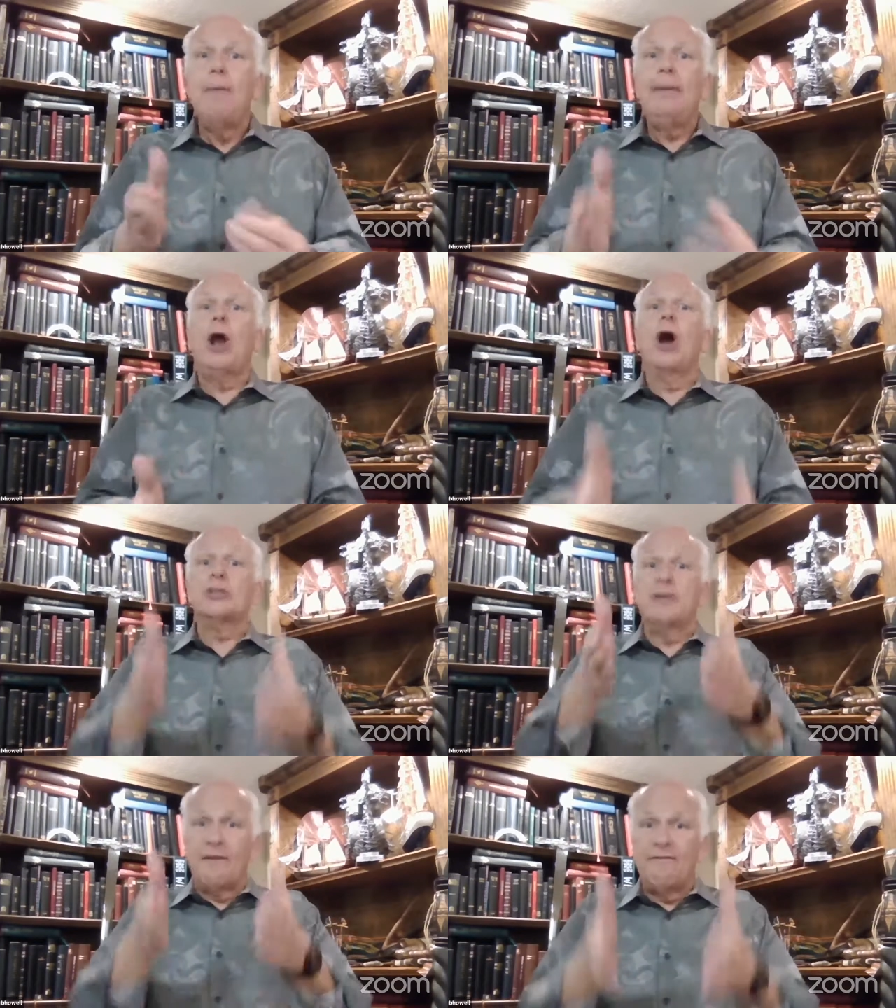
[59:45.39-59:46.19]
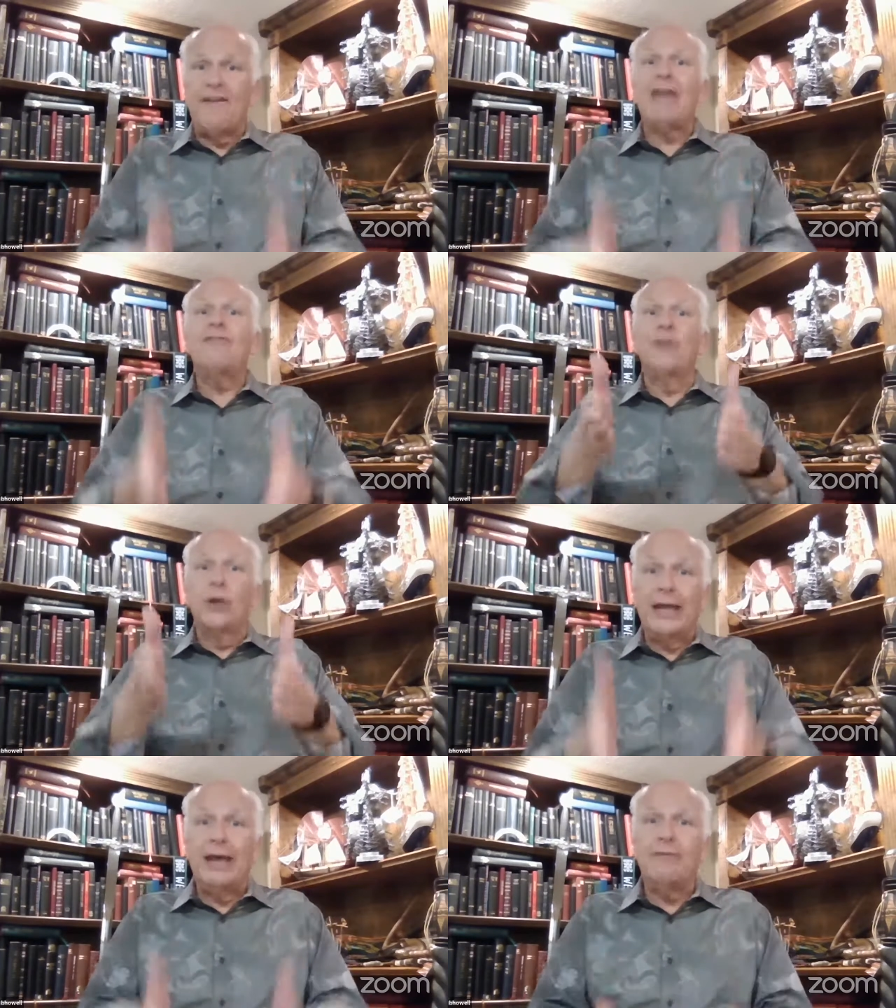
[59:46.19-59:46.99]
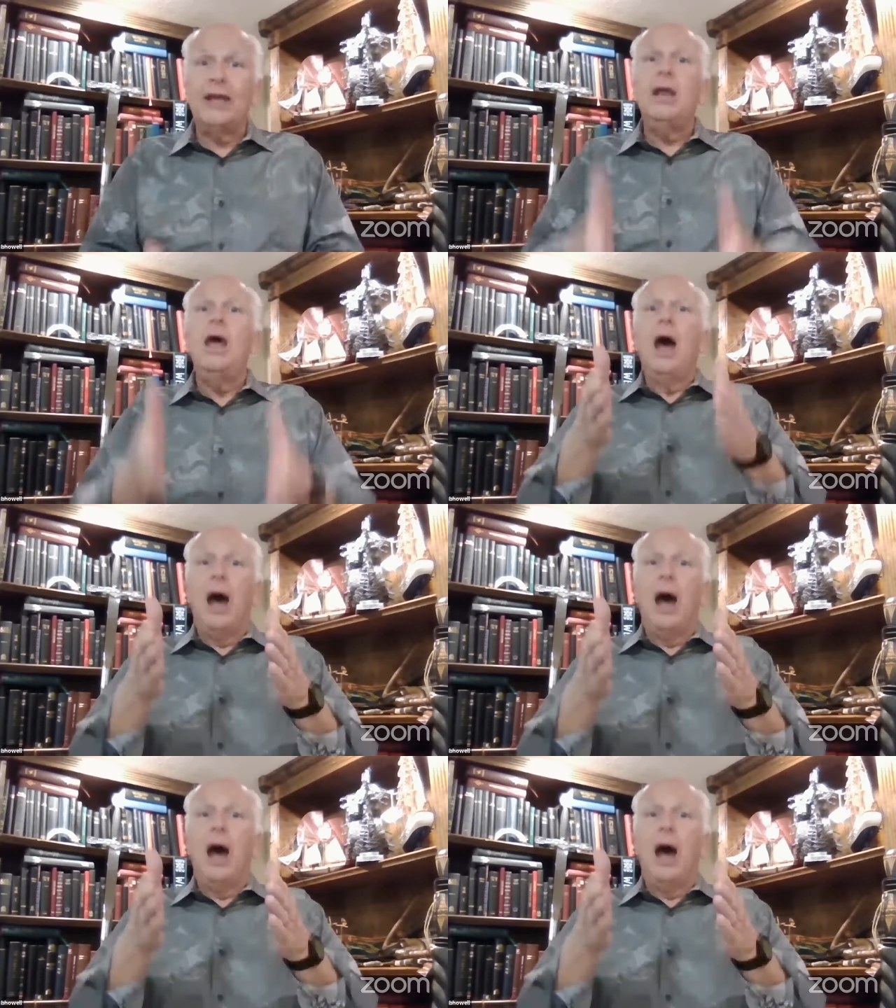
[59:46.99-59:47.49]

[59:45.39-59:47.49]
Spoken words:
because of the faithful giving